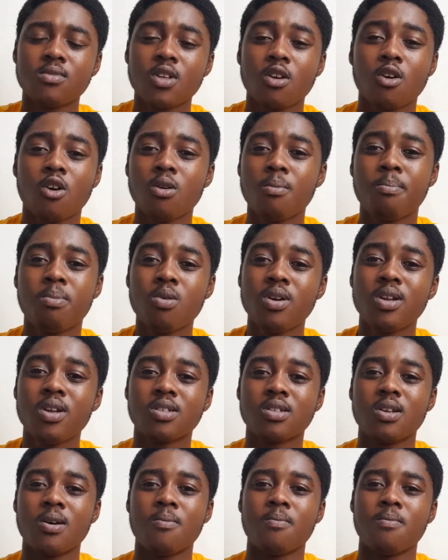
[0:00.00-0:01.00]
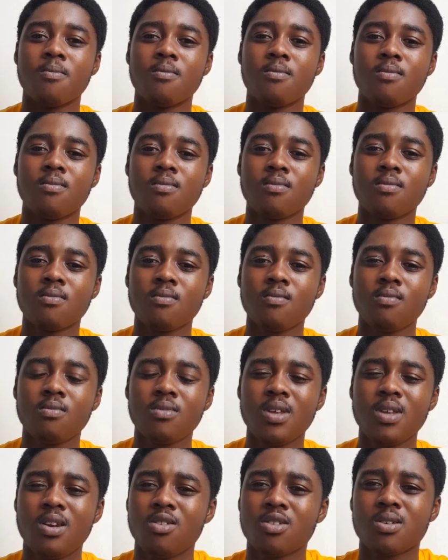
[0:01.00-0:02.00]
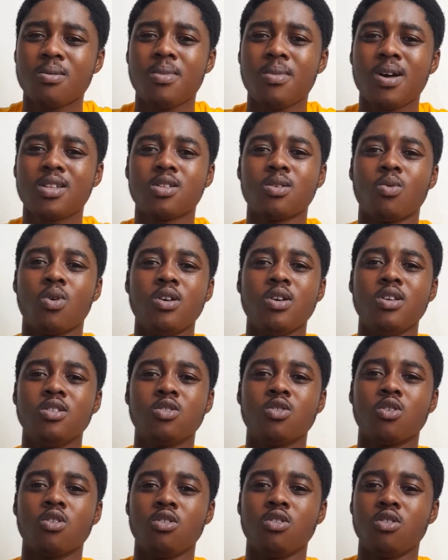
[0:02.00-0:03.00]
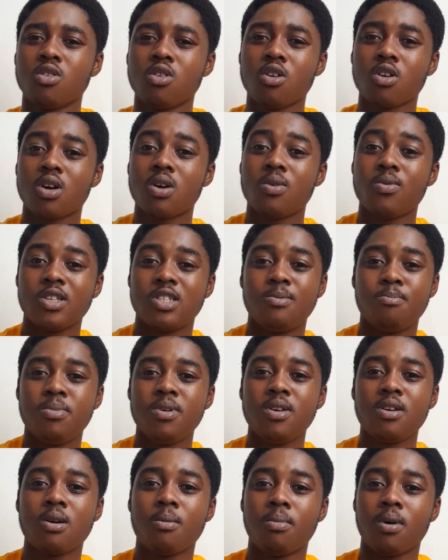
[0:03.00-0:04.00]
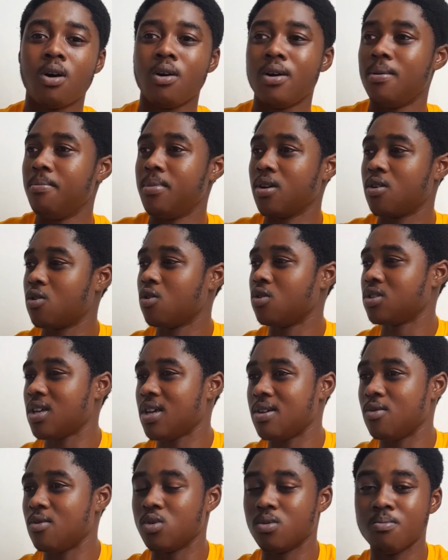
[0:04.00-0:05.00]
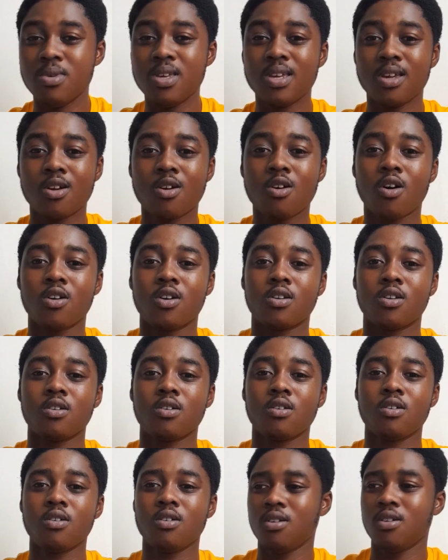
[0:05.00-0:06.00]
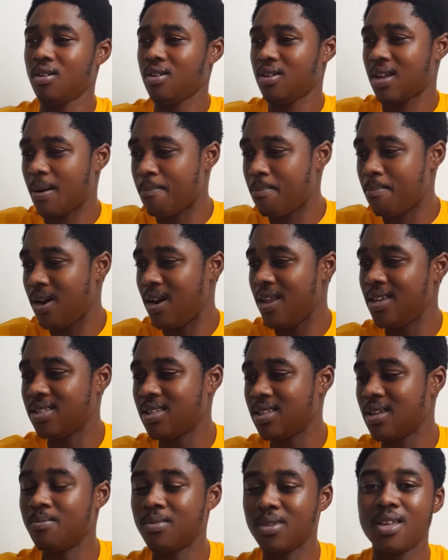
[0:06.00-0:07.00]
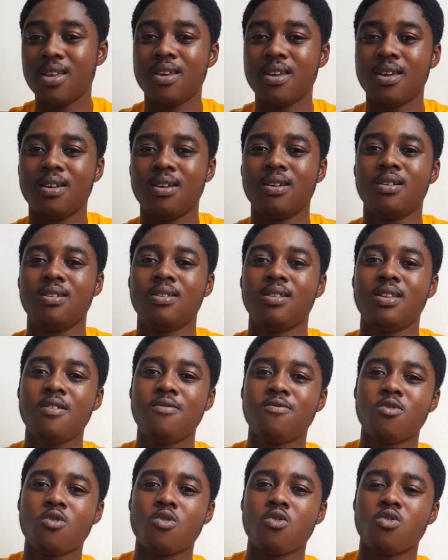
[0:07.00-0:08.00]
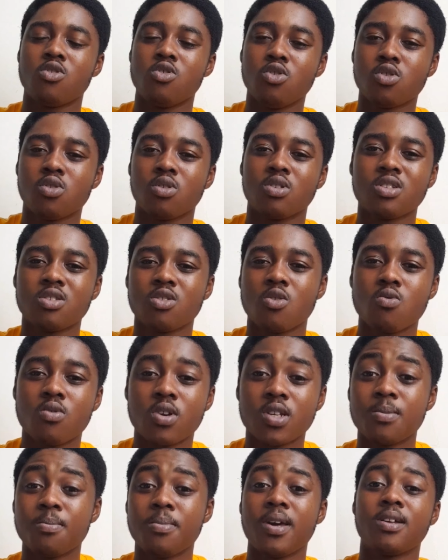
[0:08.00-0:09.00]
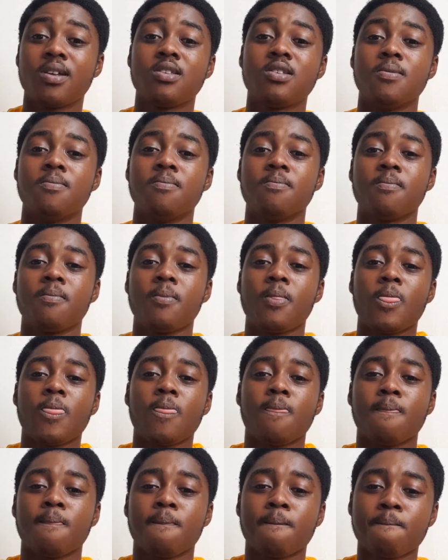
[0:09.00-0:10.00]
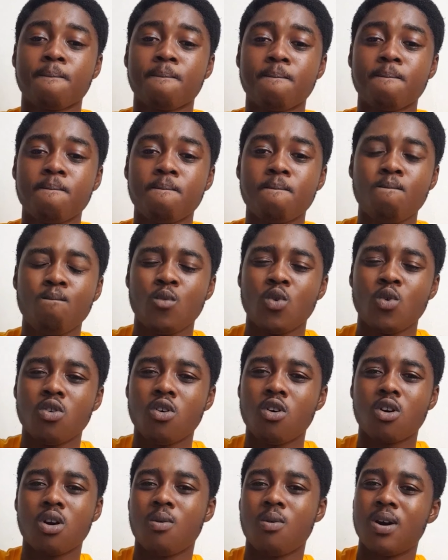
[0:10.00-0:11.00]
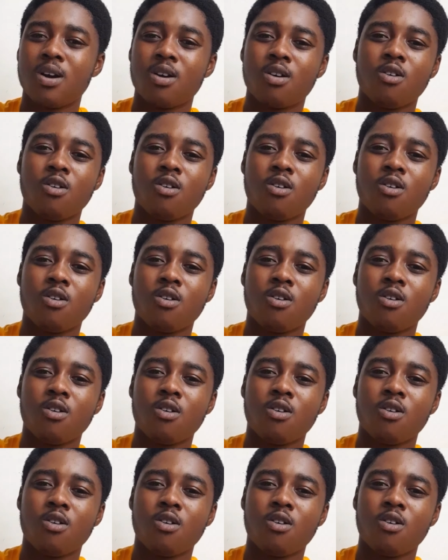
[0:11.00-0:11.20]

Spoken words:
God punished them. It doesn't matter what he's done. Do not go and speak about him, because it was me, God, that placed him there. Therefore, you should still respect him. Do not go and